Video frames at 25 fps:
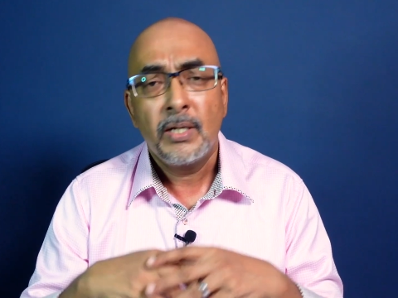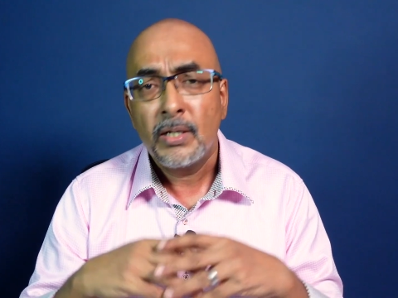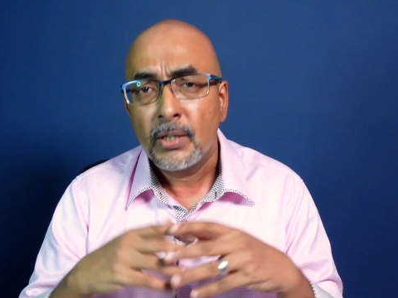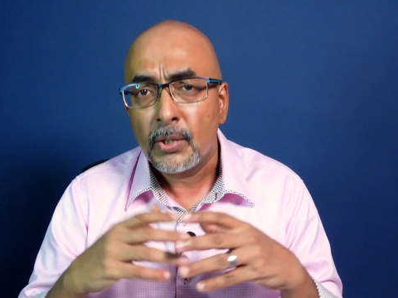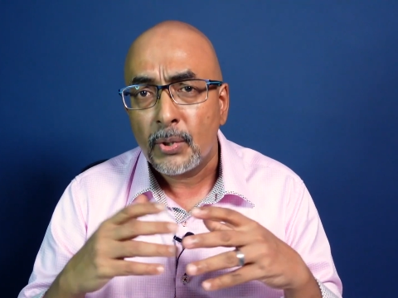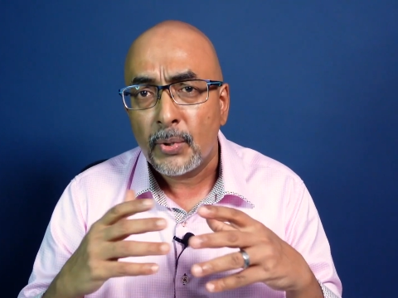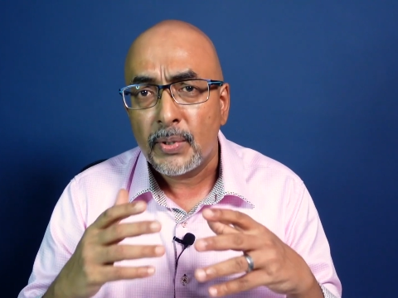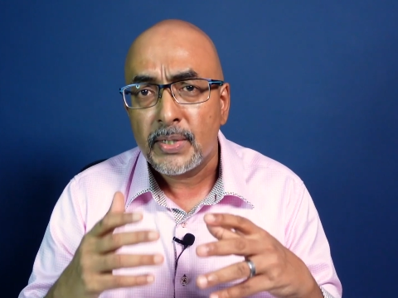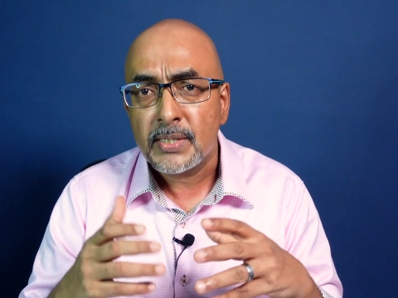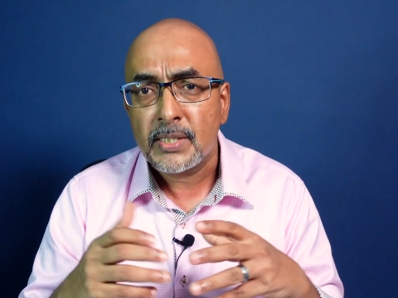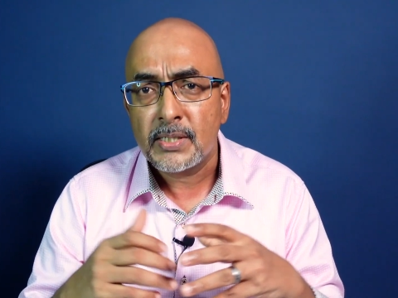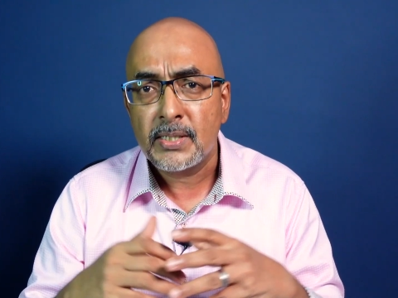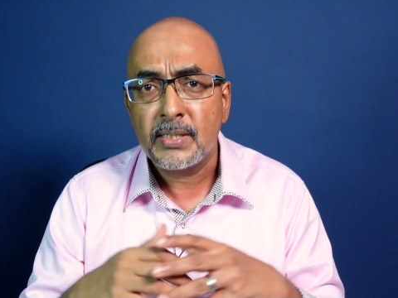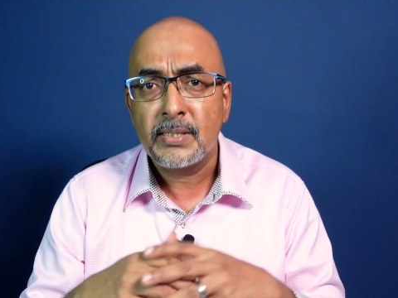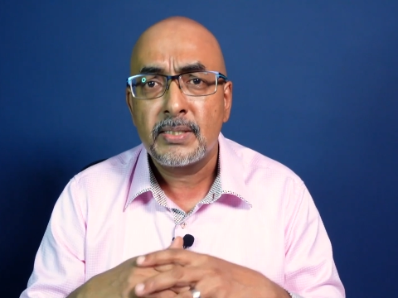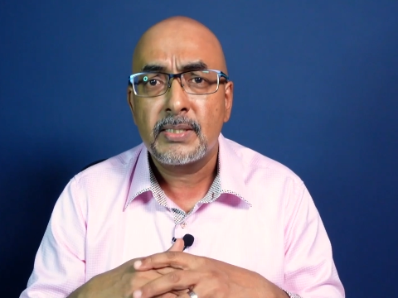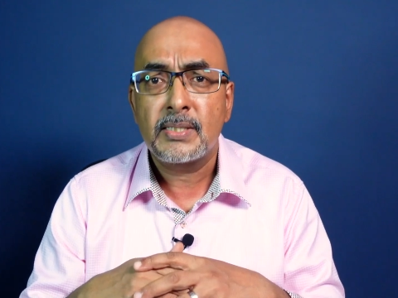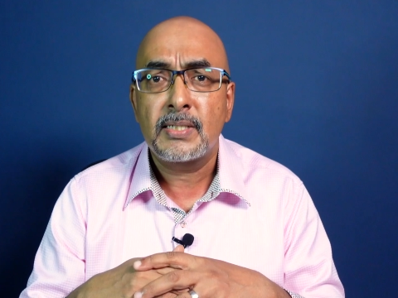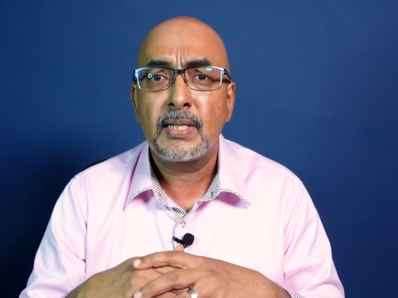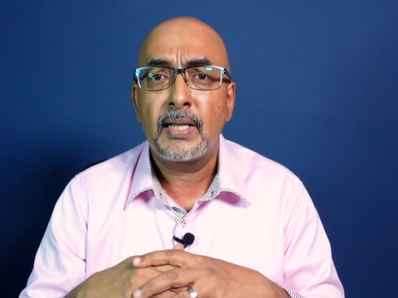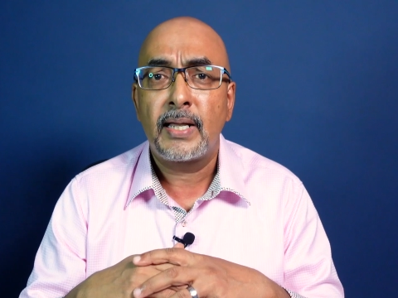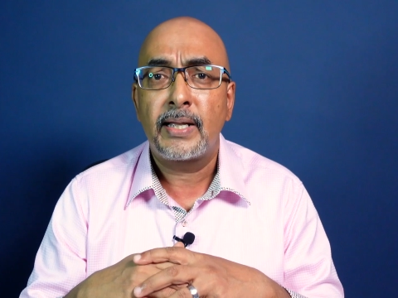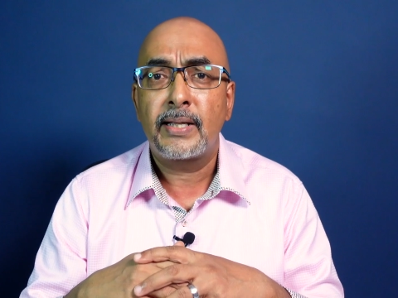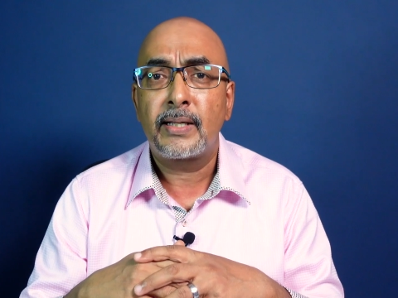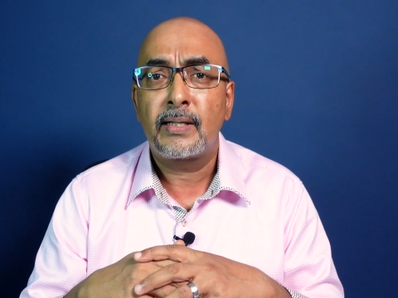
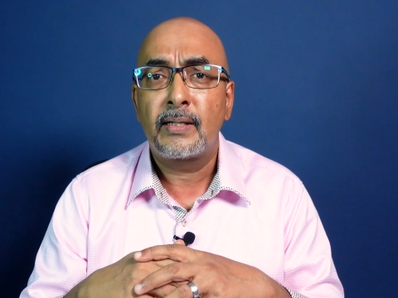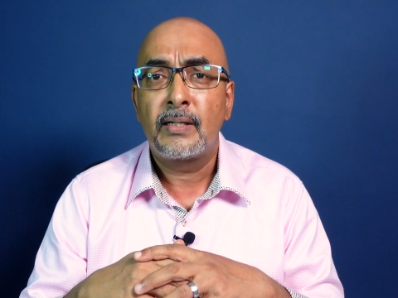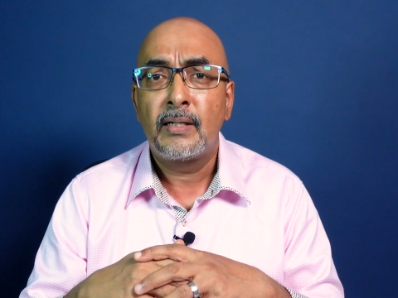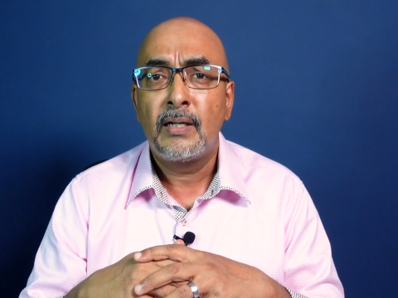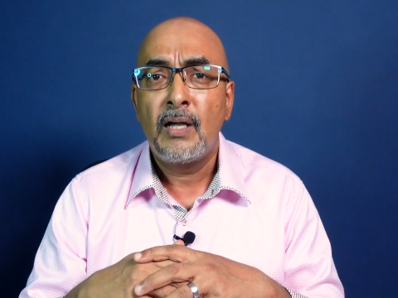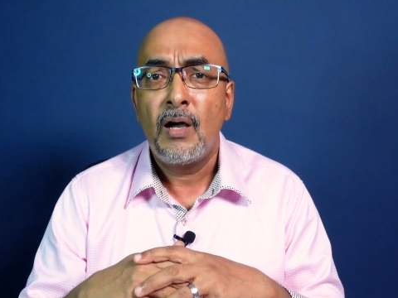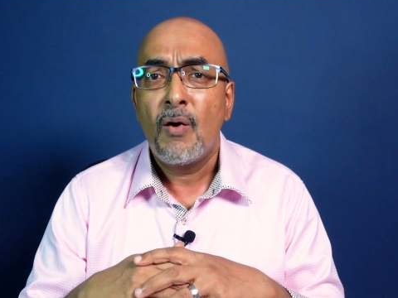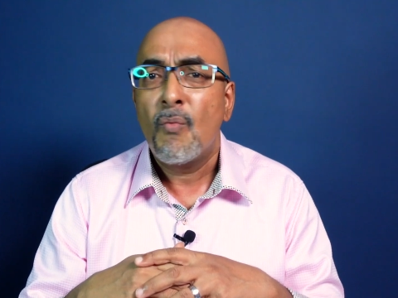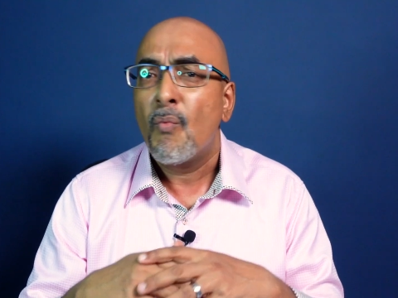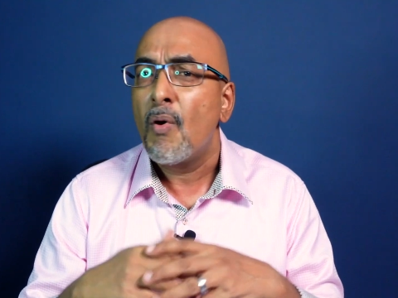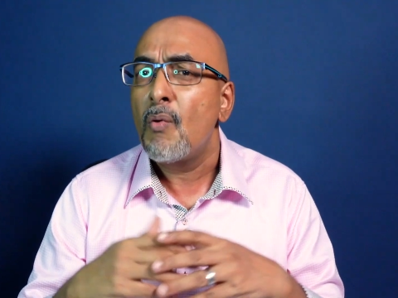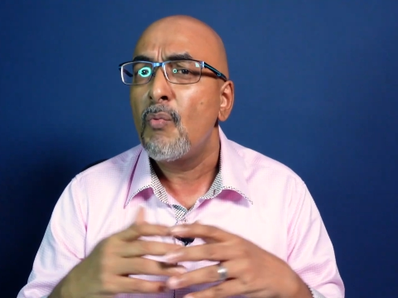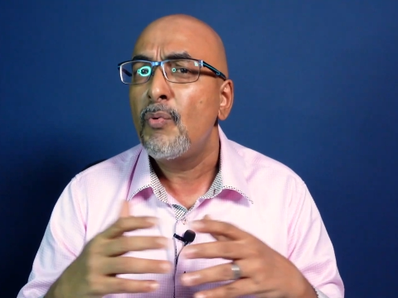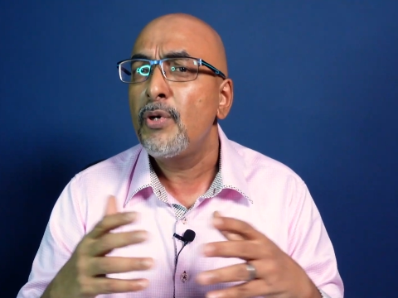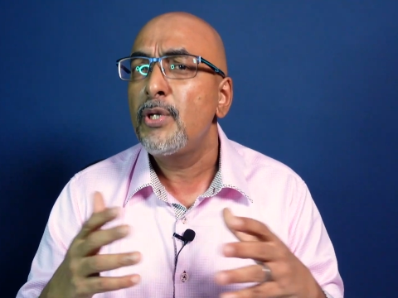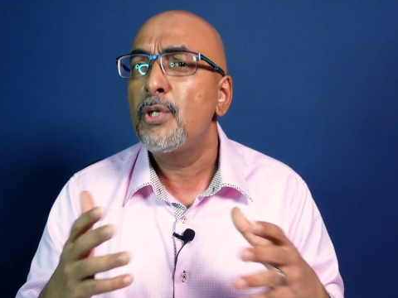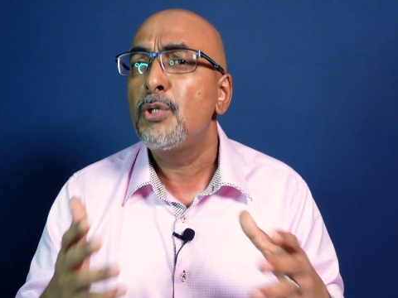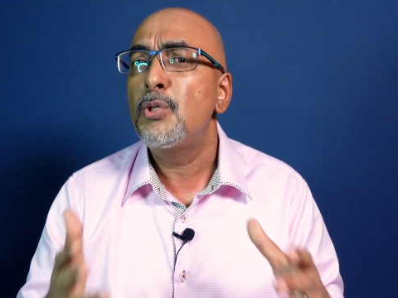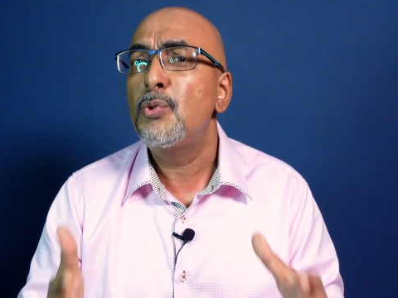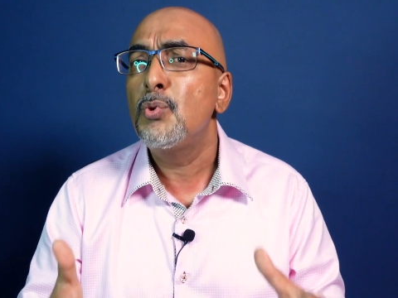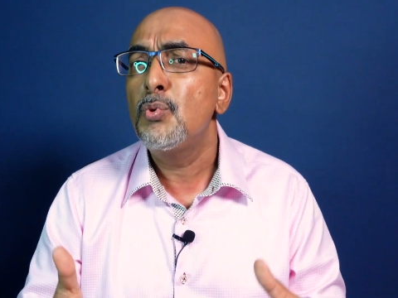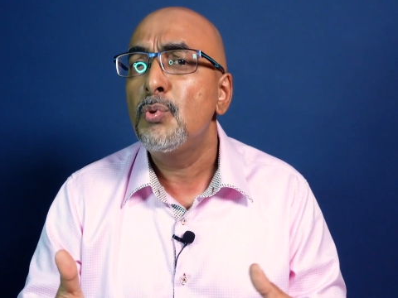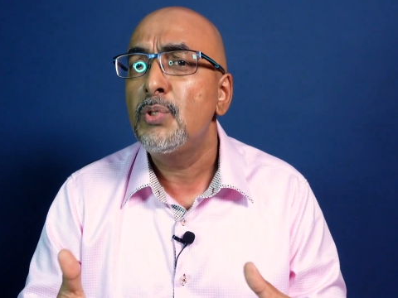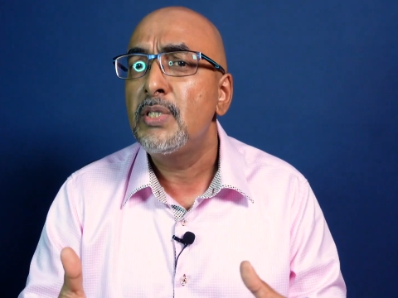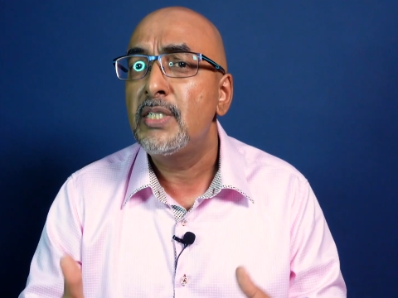Questions like, what would you
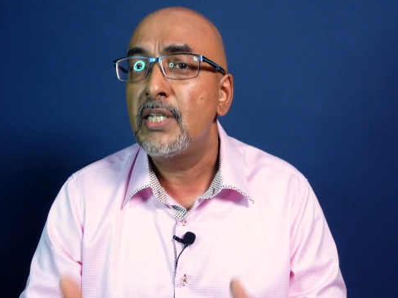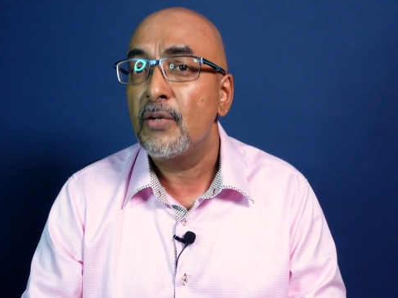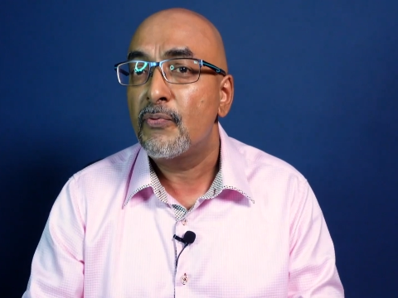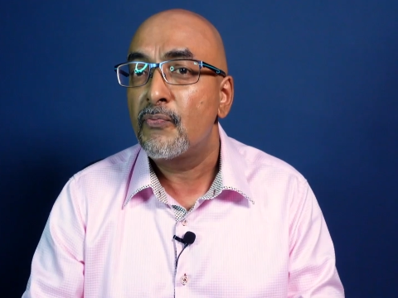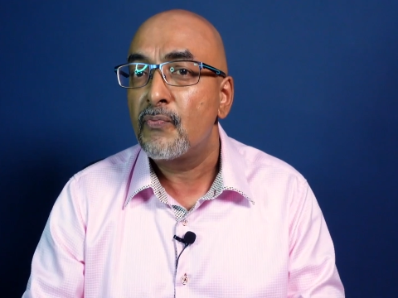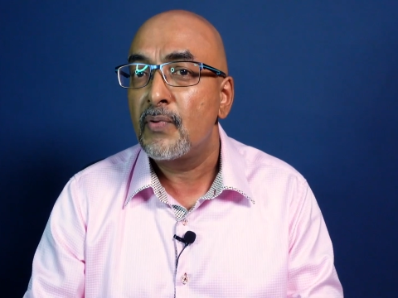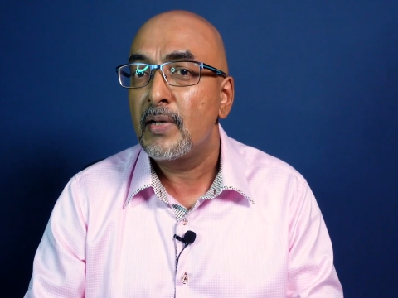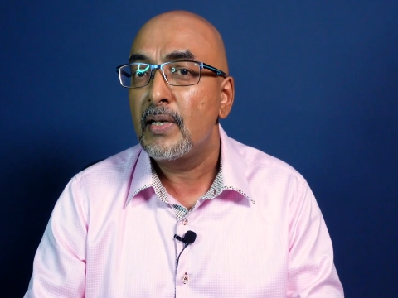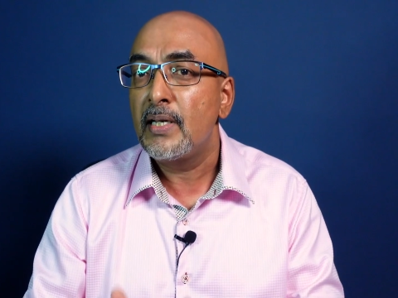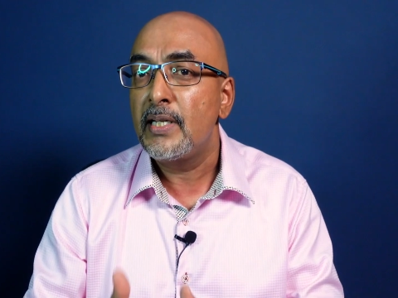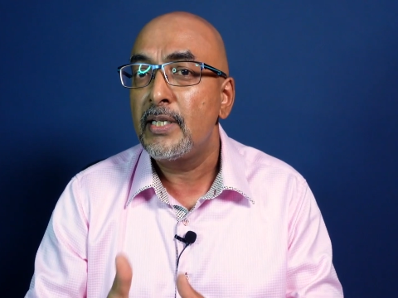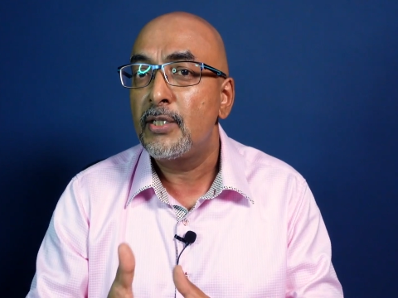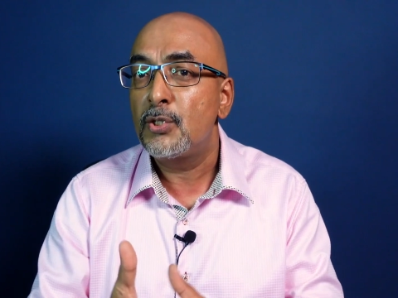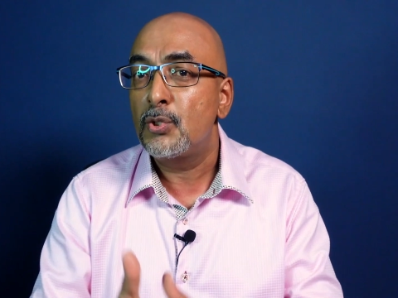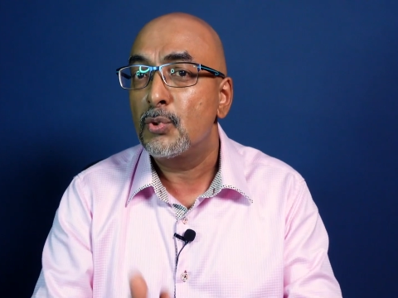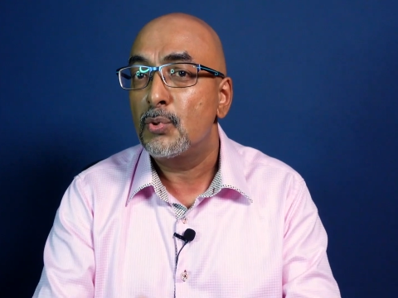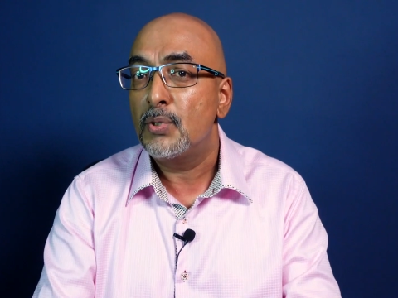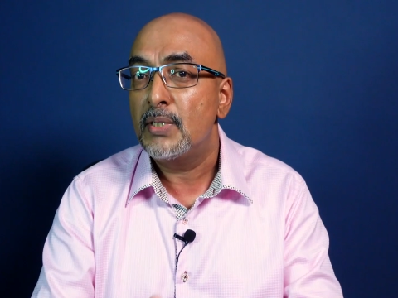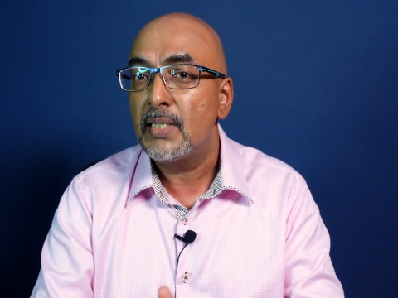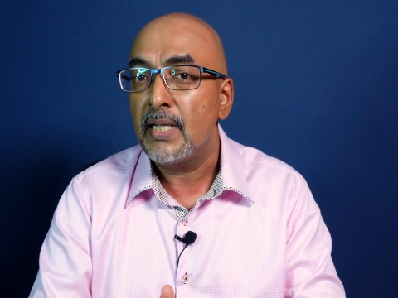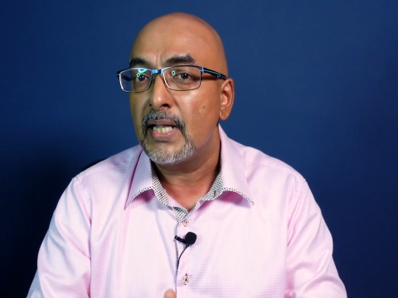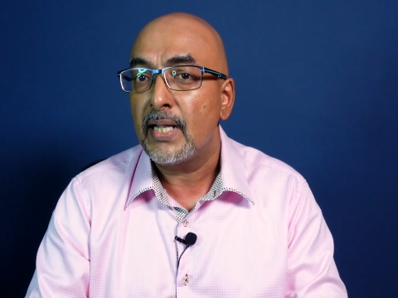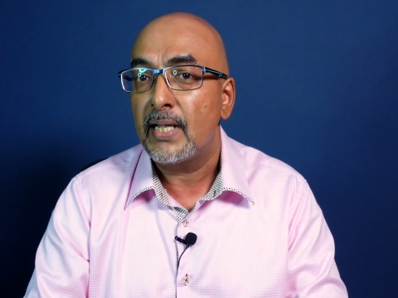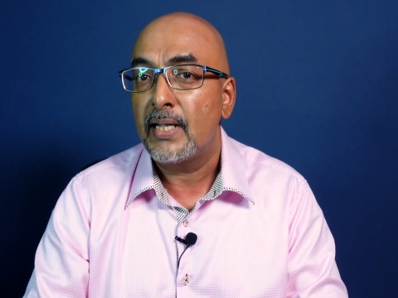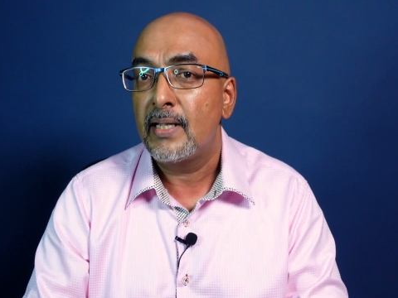do differently
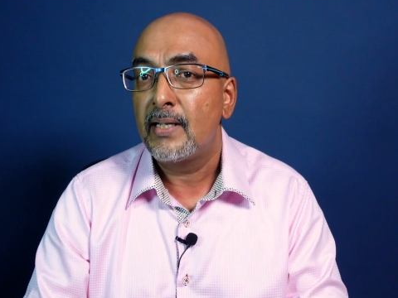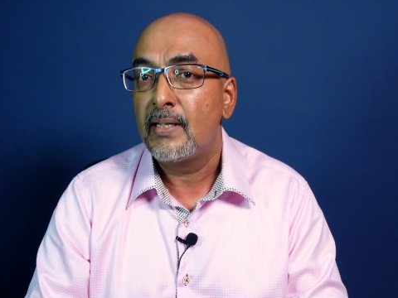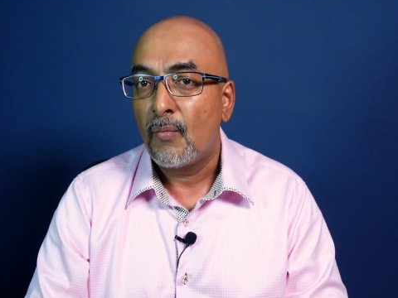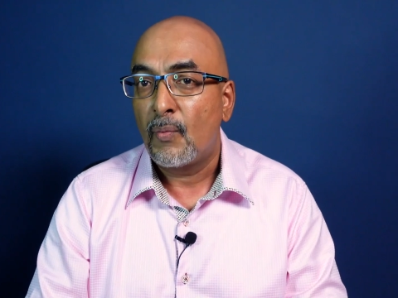today?